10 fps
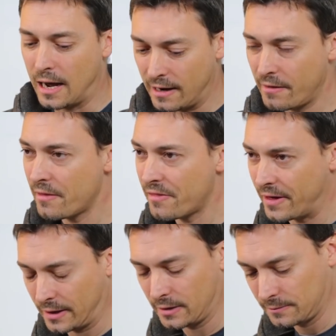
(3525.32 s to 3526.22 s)
Another
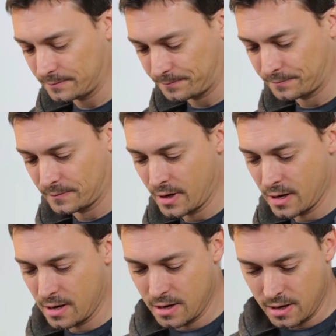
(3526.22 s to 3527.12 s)
thing
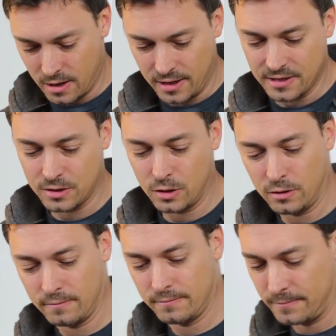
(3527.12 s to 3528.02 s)
is
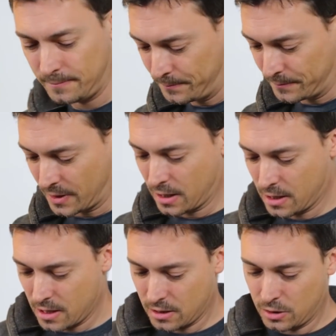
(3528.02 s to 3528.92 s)

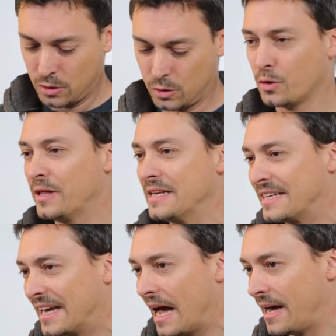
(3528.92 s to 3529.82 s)
to
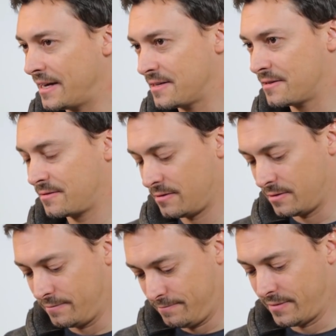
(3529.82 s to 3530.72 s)
disguise
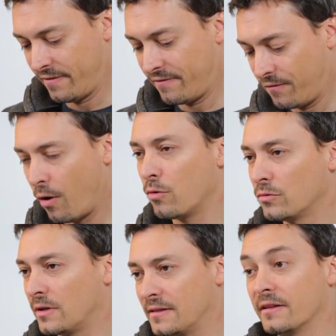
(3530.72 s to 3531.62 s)
the
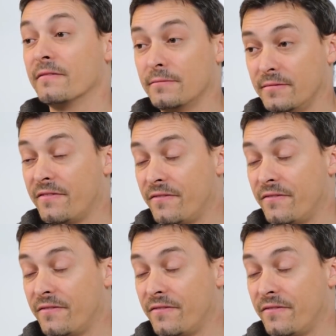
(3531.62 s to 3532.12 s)
phone, that the